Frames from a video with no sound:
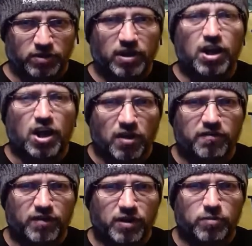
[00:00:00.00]
but
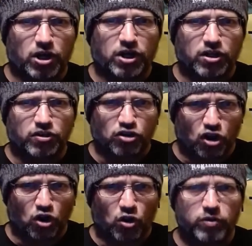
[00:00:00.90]
everybody in the
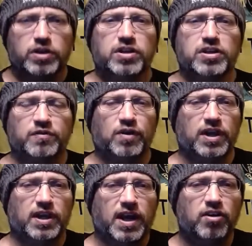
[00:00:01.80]
know is
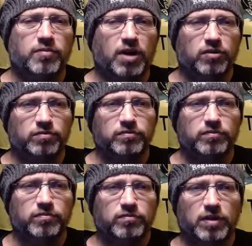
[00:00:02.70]
freaking out
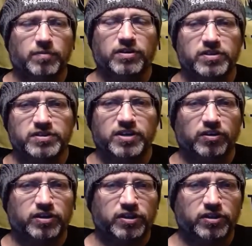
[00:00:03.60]
about this
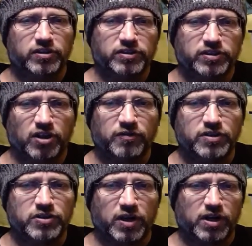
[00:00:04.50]
Delta
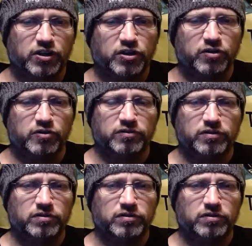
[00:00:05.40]
strain of the COVID.